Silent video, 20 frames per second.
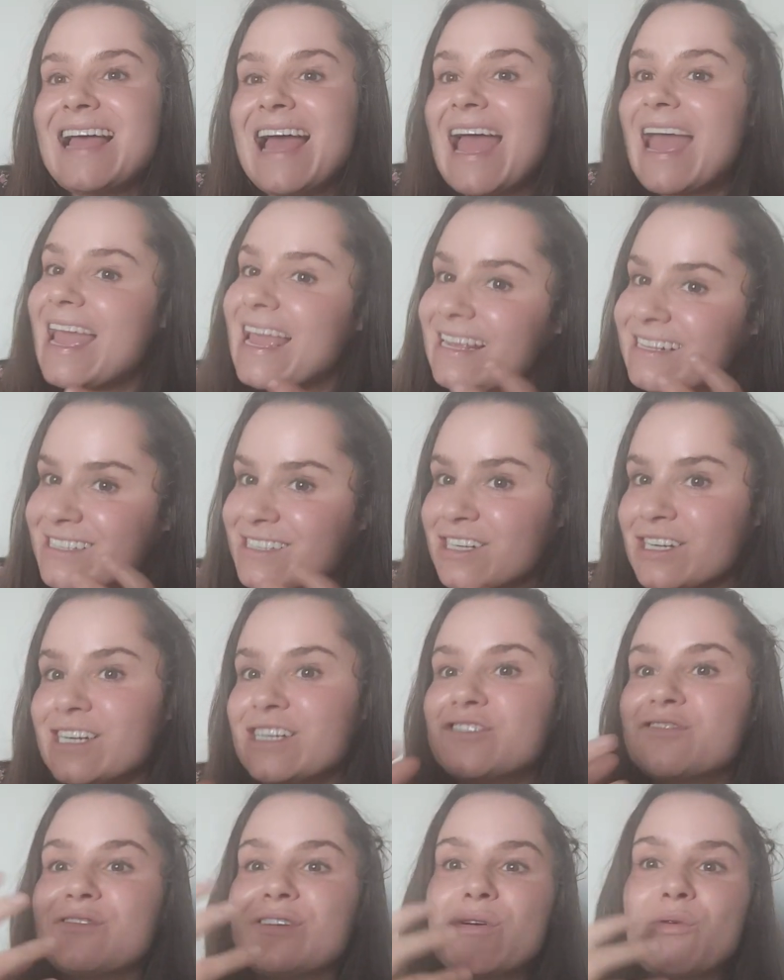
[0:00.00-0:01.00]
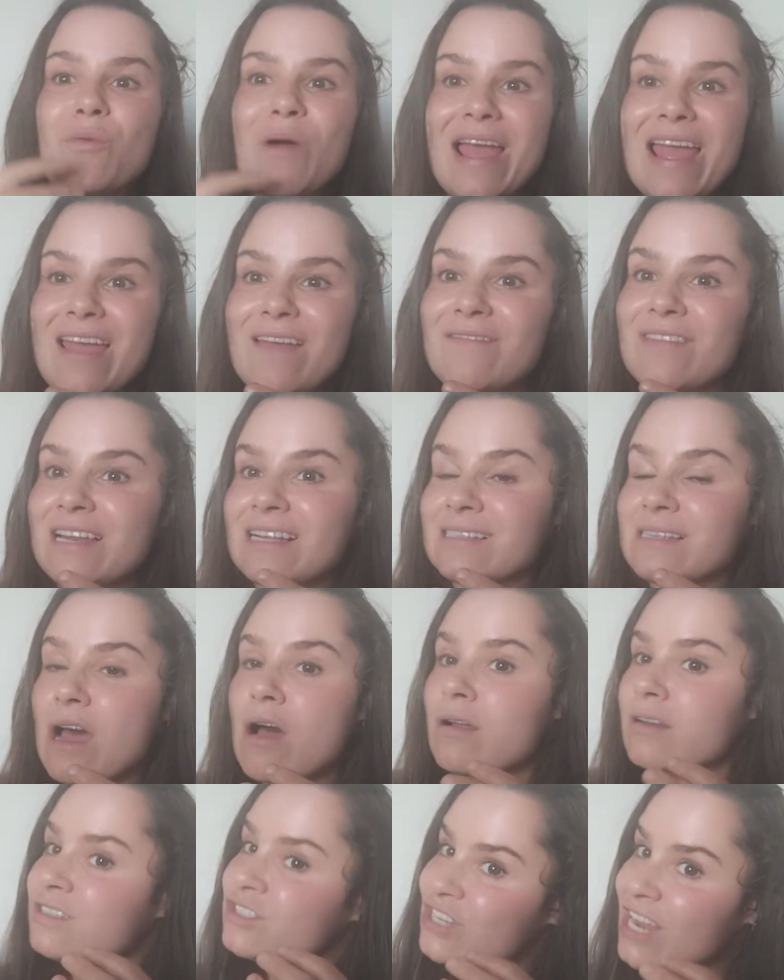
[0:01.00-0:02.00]
a surge or a wave that is
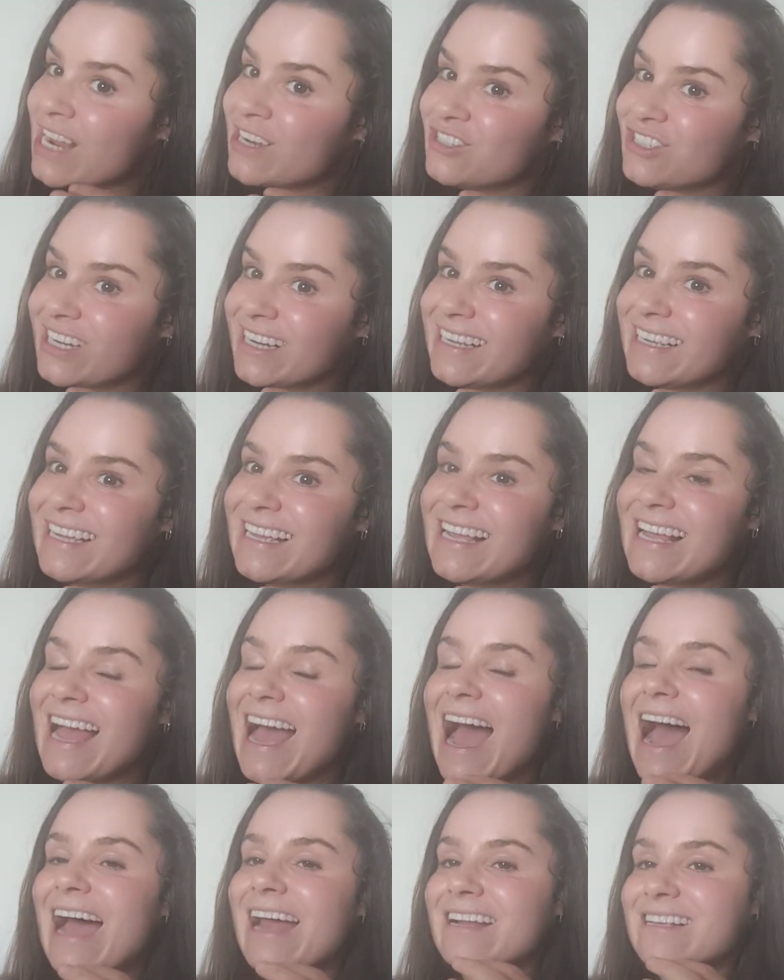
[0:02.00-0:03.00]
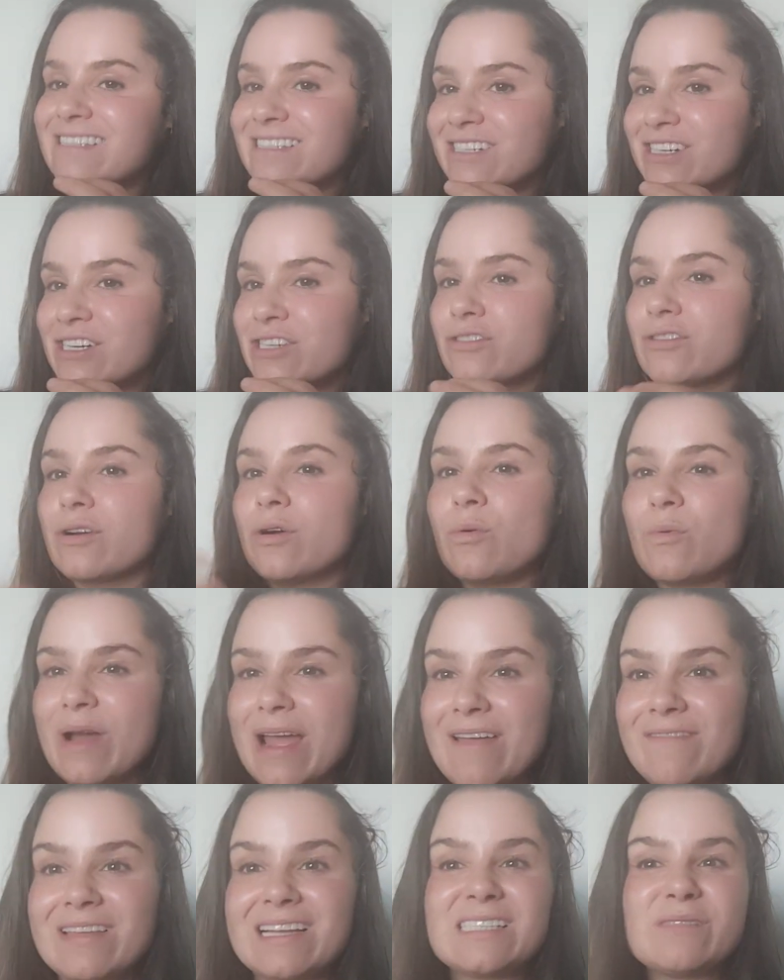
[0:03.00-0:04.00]
unchanging, and a surge or a
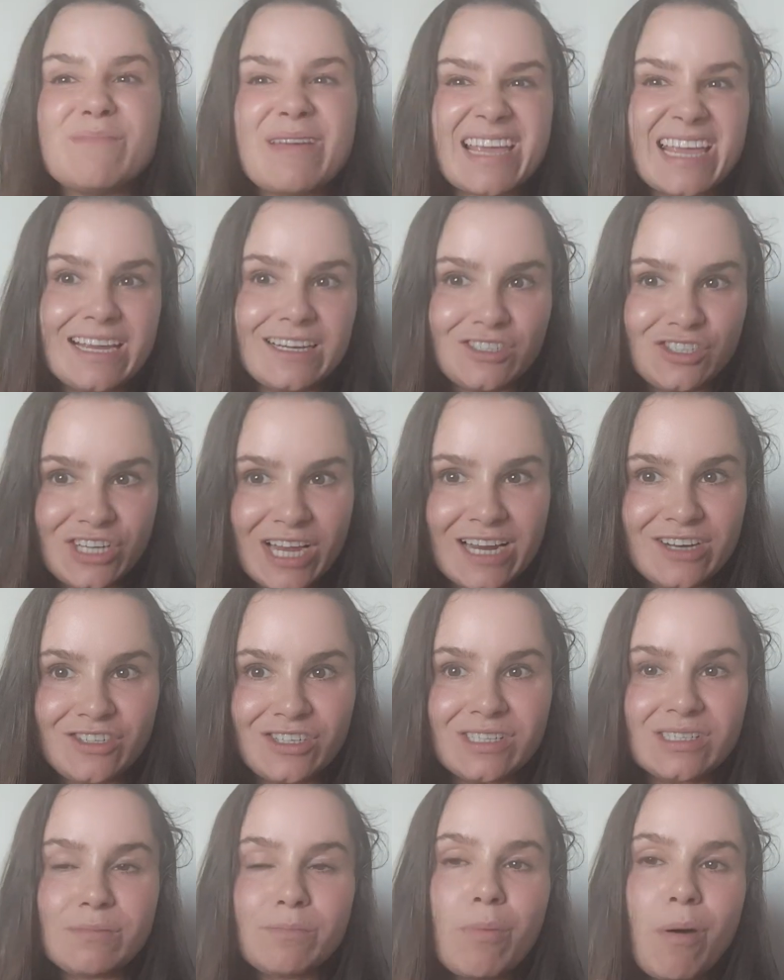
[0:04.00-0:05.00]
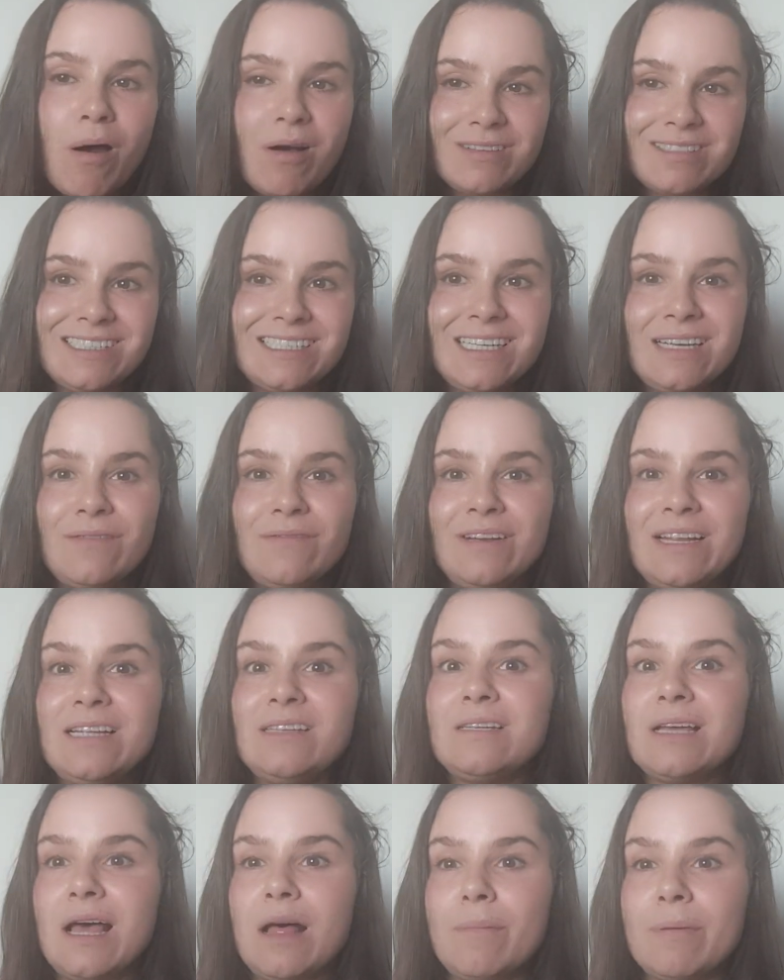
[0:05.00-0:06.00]
wave that is making changes positively
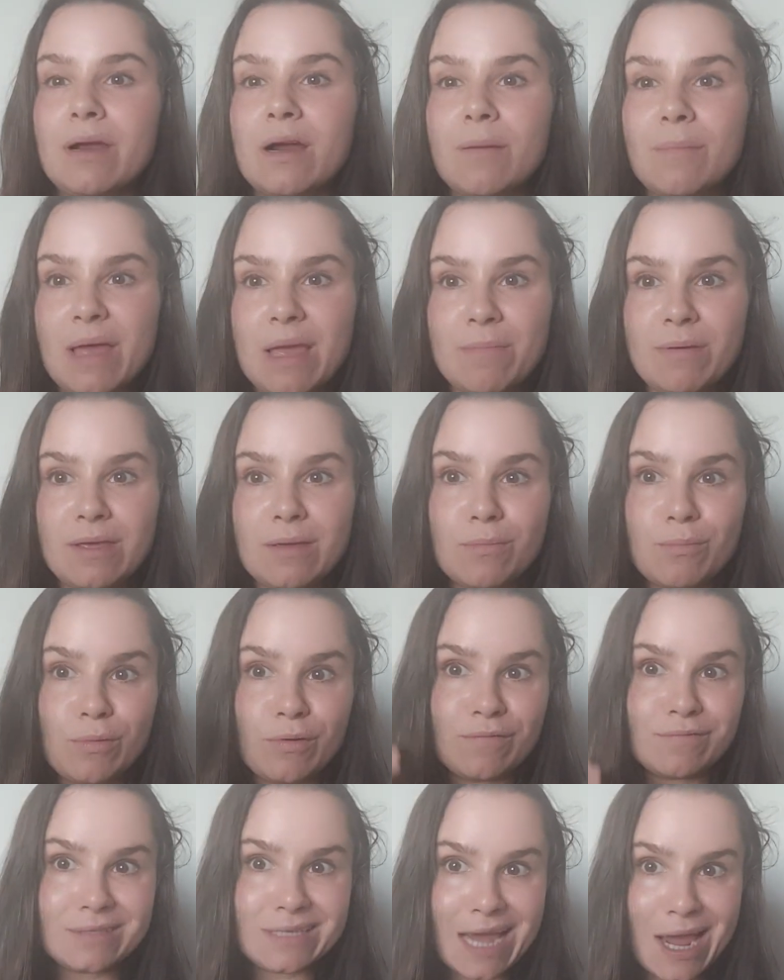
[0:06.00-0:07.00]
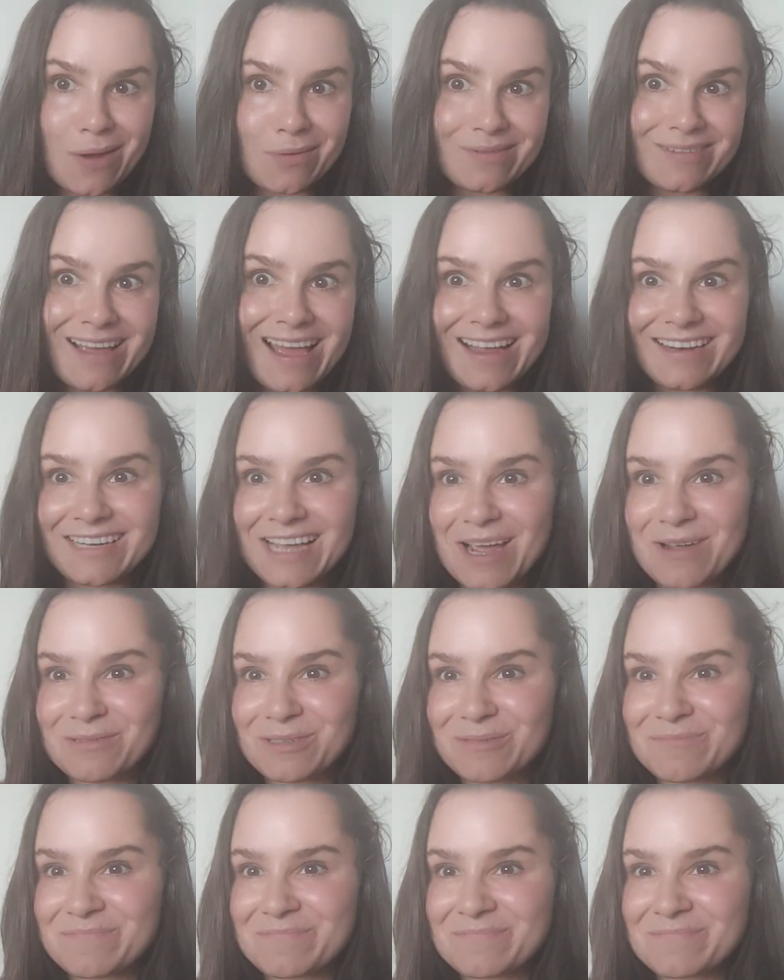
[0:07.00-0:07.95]
to helping our baby move down and out.